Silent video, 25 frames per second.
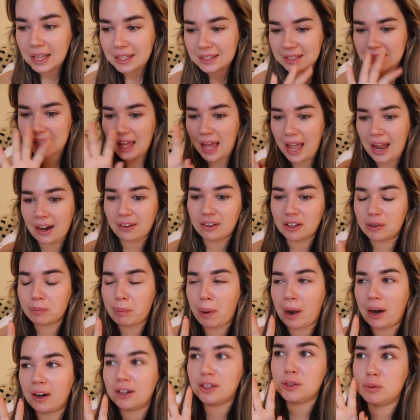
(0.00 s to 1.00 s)
to that area of
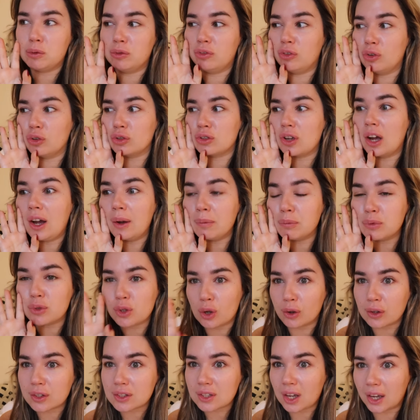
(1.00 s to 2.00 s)
Paris before. So I'm
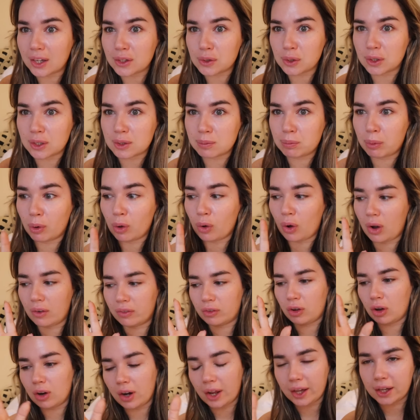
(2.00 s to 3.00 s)
so excited to explore.
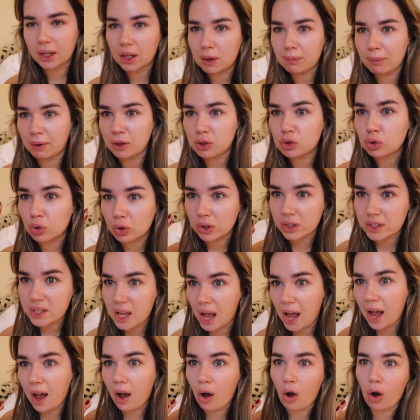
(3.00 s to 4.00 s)
I've got like my tourist
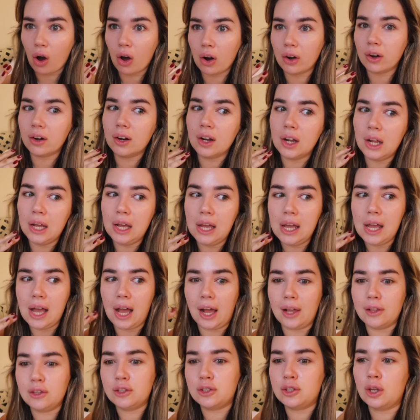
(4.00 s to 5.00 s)
hat on.
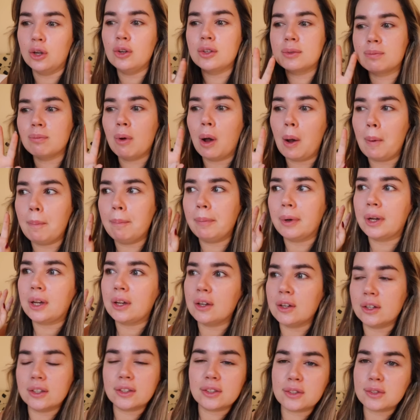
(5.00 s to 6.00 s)
And so's mum
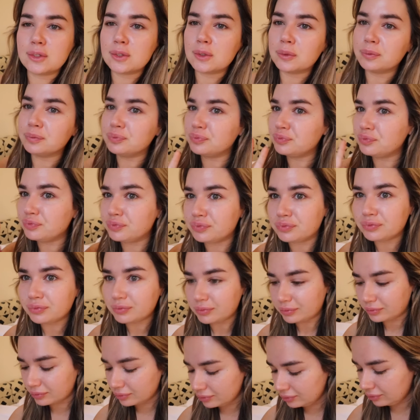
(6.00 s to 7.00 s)
because...
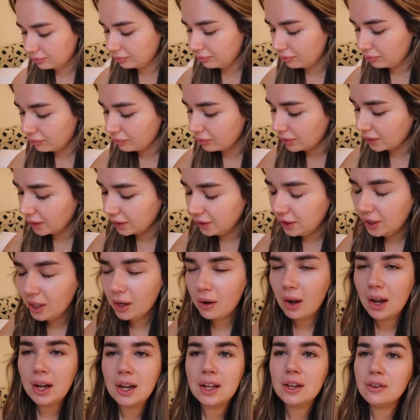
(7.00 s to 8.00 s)
You
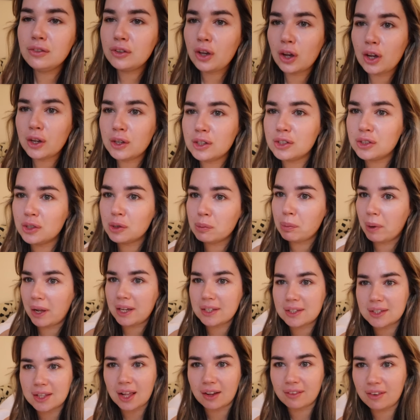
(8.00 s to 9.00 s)
know, I love going to new
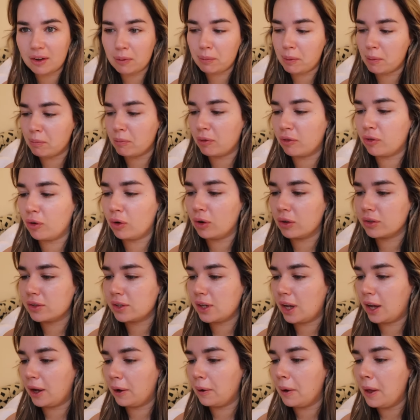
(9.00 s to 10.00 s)
places that I've never been before.
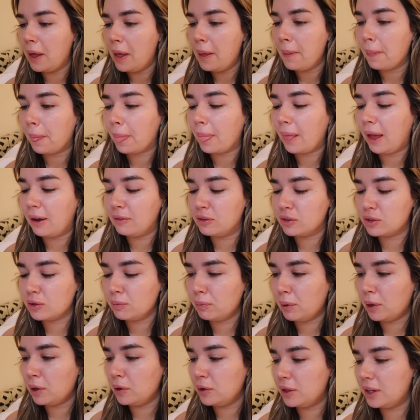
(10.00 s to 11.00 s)
So I've just
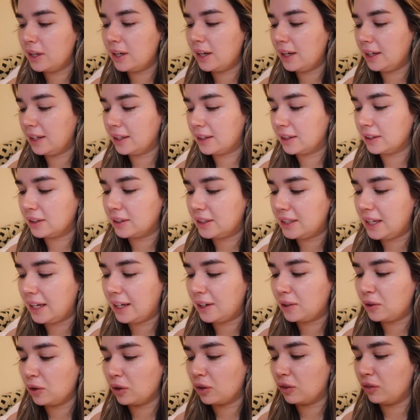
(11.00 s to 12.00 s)
uploaded a little
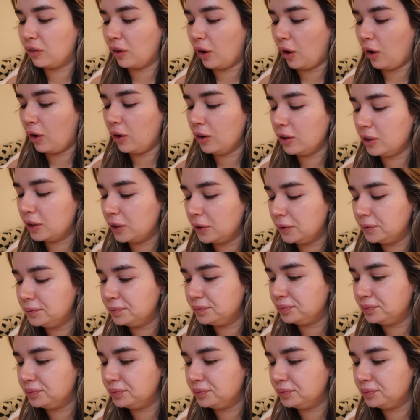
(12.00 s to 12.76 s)
TikTok vlog